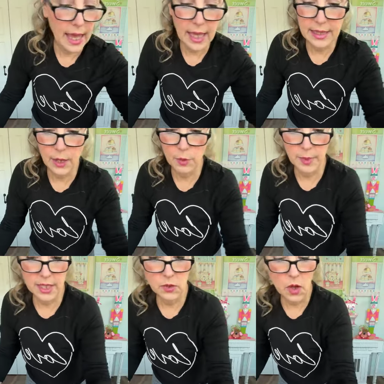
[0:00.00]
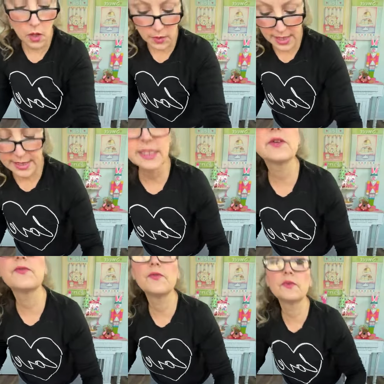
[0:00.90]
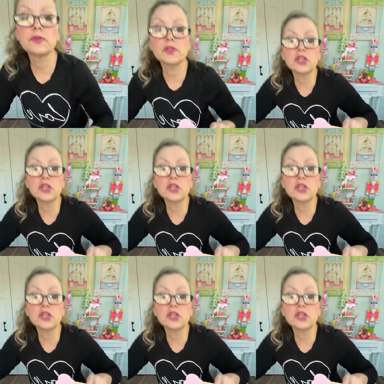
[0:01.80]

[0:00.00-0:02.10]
And they were making all kinds of